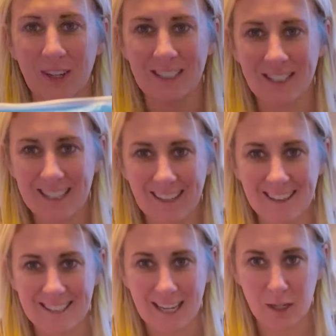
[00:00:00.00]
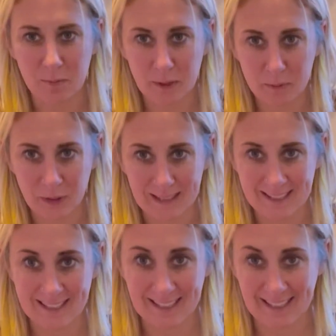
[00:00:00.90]
I just got this elbow
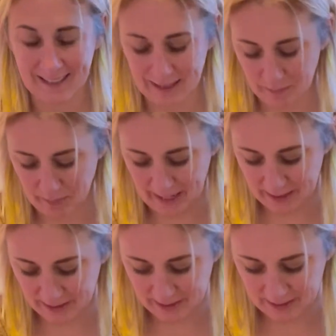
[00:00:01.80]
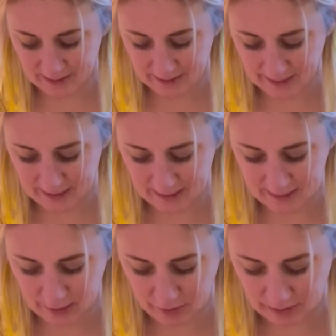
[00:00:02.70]
brace in the mail that is
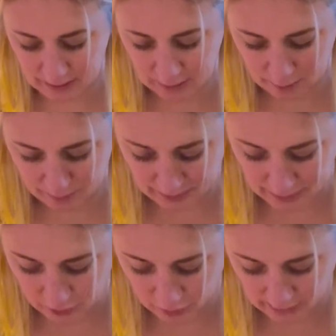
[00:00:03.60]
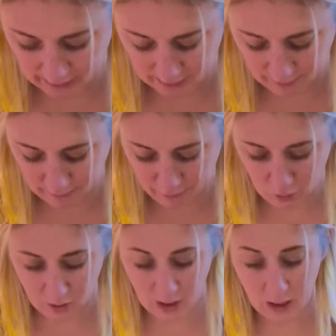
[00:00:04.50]
going to be great
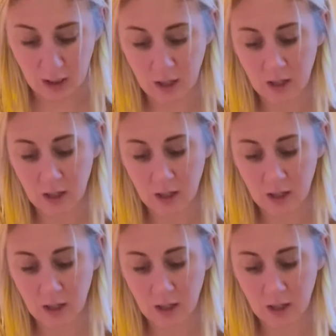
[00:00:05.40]
for